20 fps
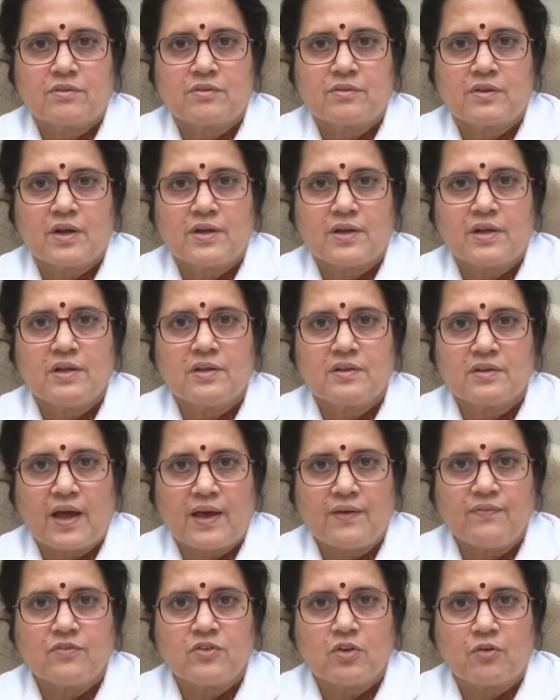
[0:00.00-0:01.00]
subtle
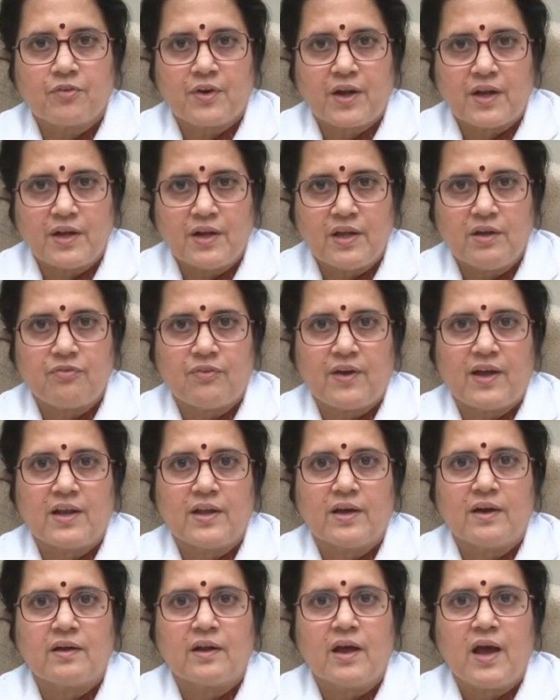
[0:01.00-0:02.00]
signs of kidney
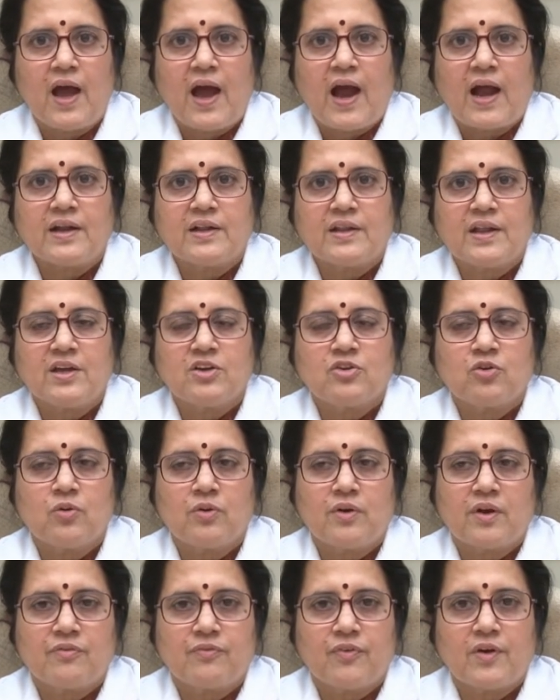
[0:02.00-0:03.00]
failure, and they
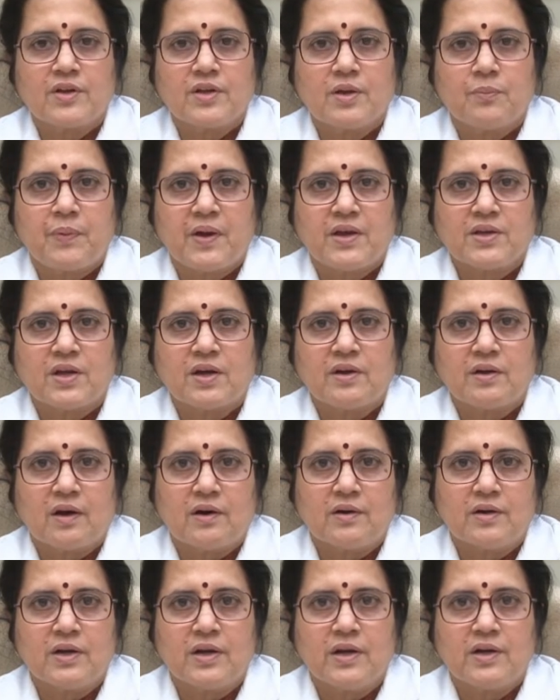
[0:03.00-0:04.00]
should refer the patient
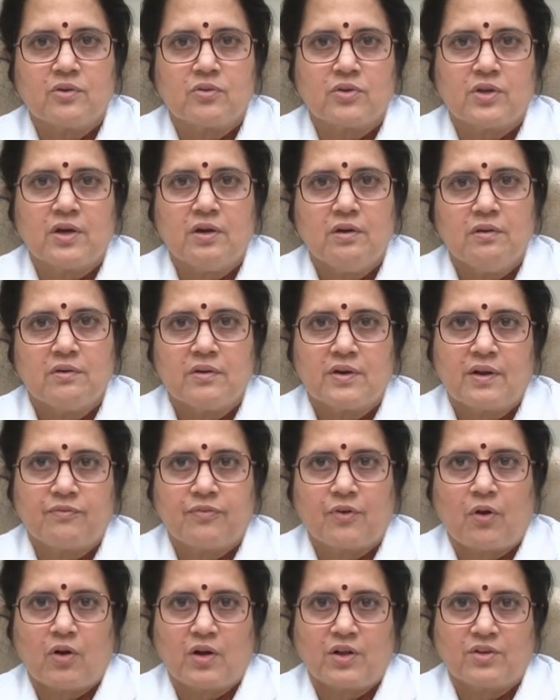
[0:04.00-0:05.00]
early to the
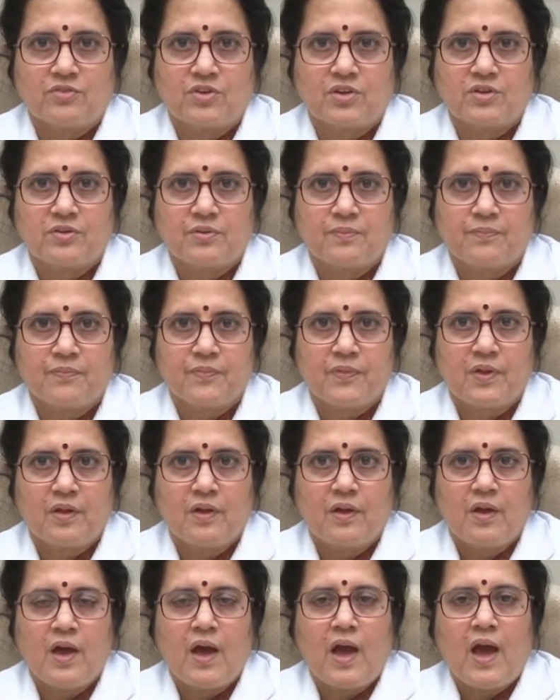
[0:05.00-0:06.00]
nephrologist.
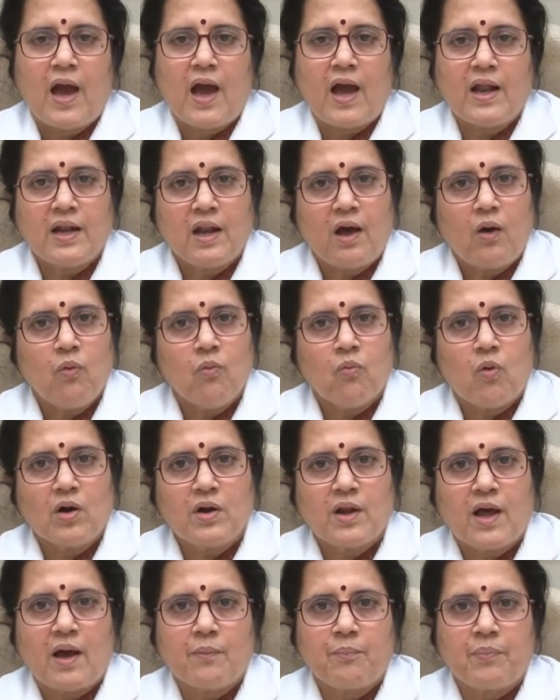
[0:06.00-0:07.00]
And now what
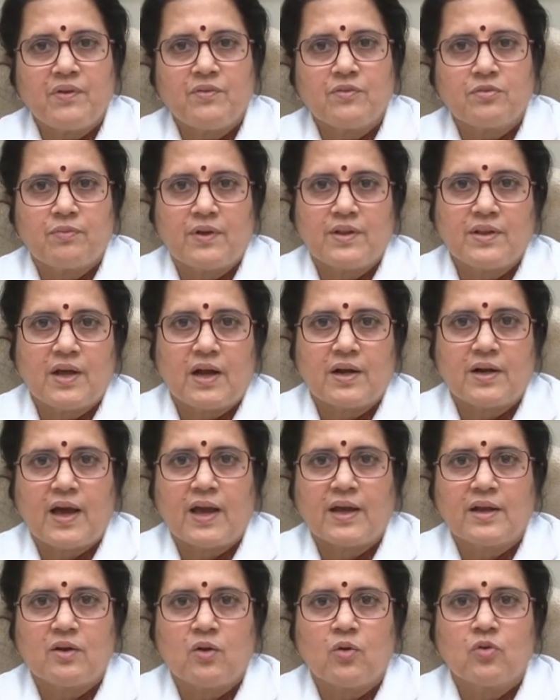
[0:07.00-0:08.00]
happens when they are
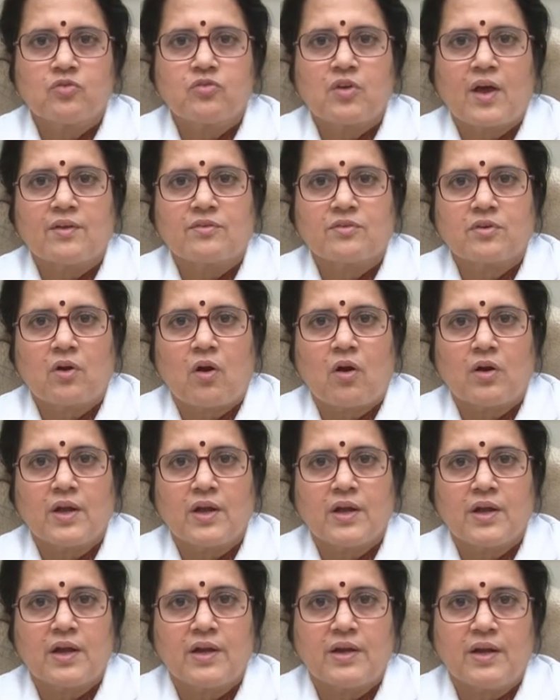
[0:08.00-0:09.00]
diagnosed as
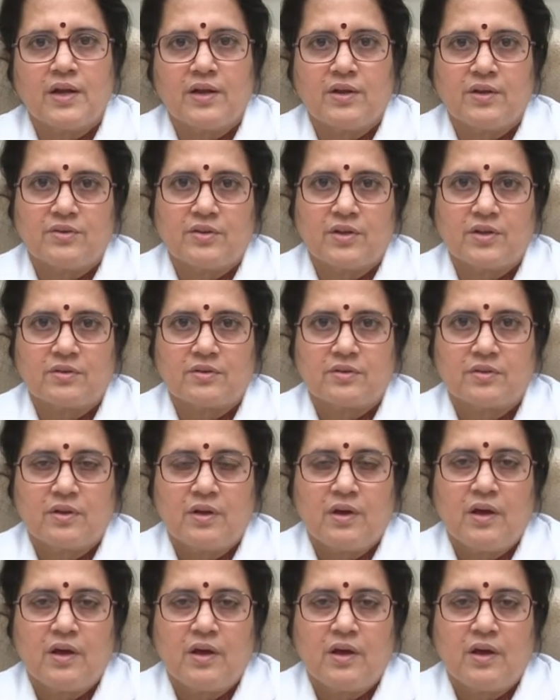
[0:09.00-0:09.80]
chronic kidney disease?